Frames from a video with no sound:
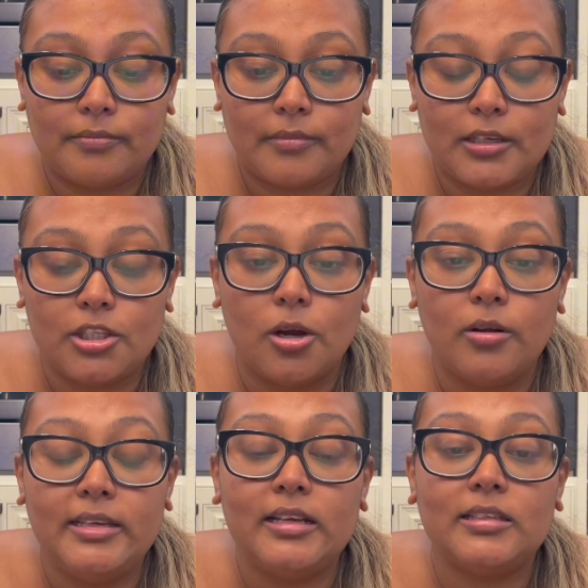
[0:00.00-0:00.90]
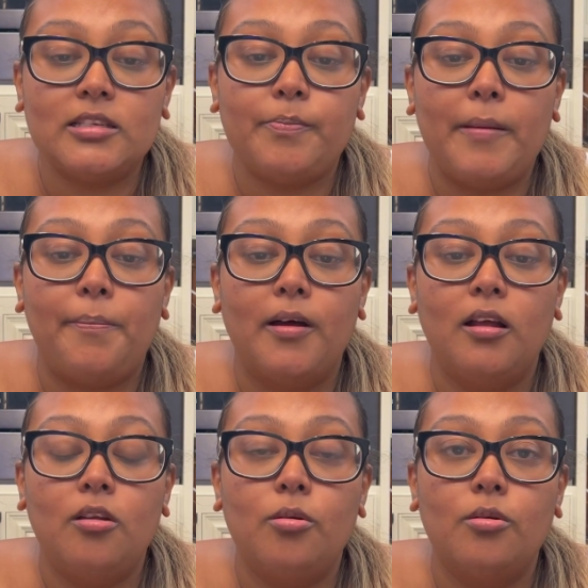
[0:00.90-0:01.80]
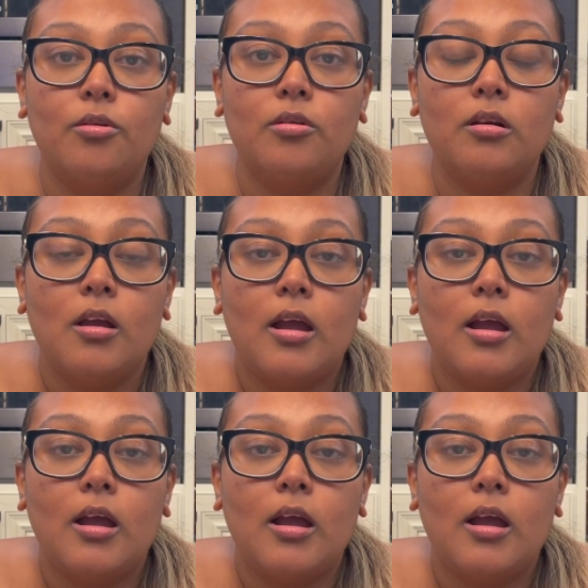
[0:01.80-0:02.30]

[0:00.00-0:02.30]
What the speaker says: So these is people who